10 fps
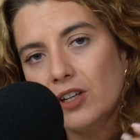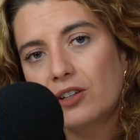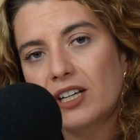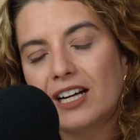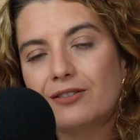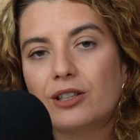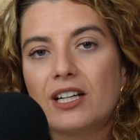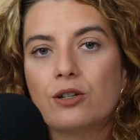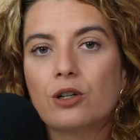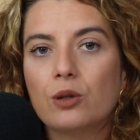You're going to have a
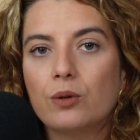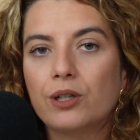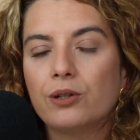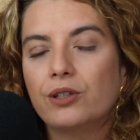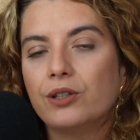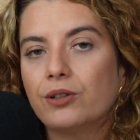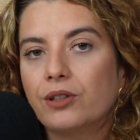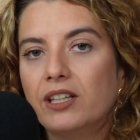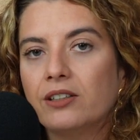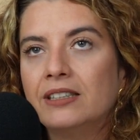look at your quarter or your
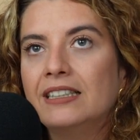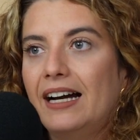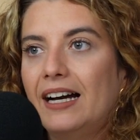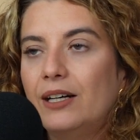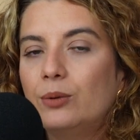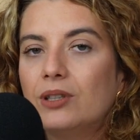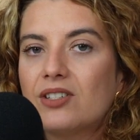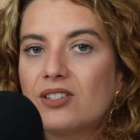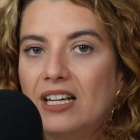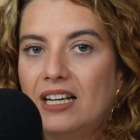year. I
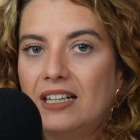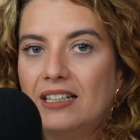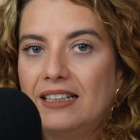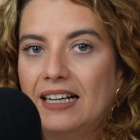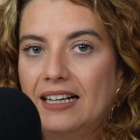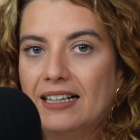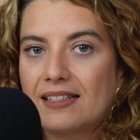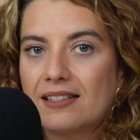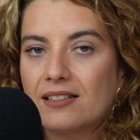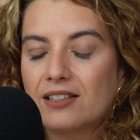will say
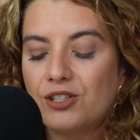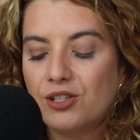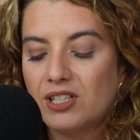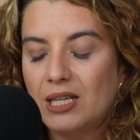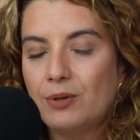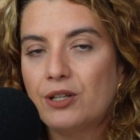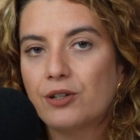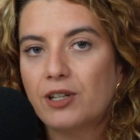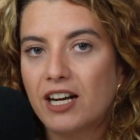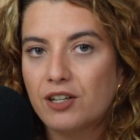that just keeping
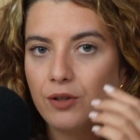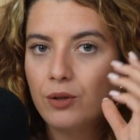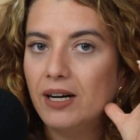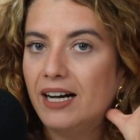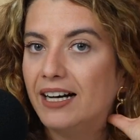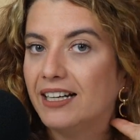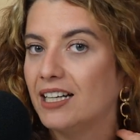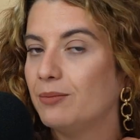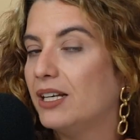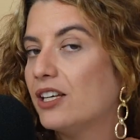your cash flow high
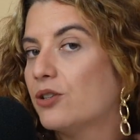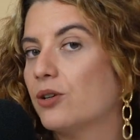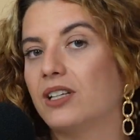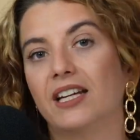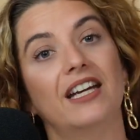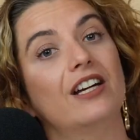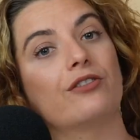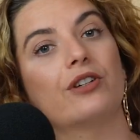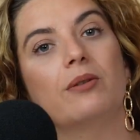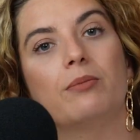and making sure that
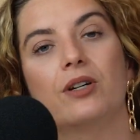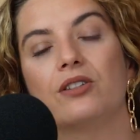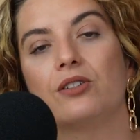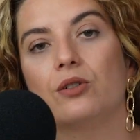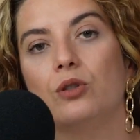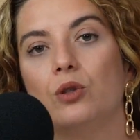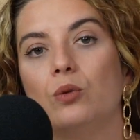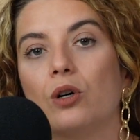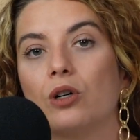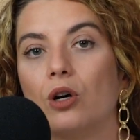every month
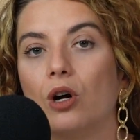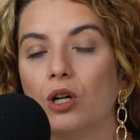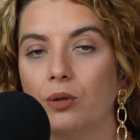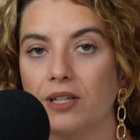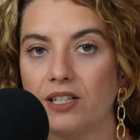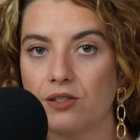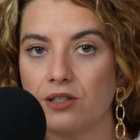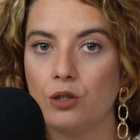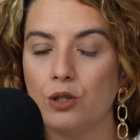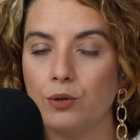you are
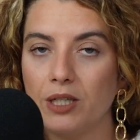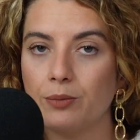always doing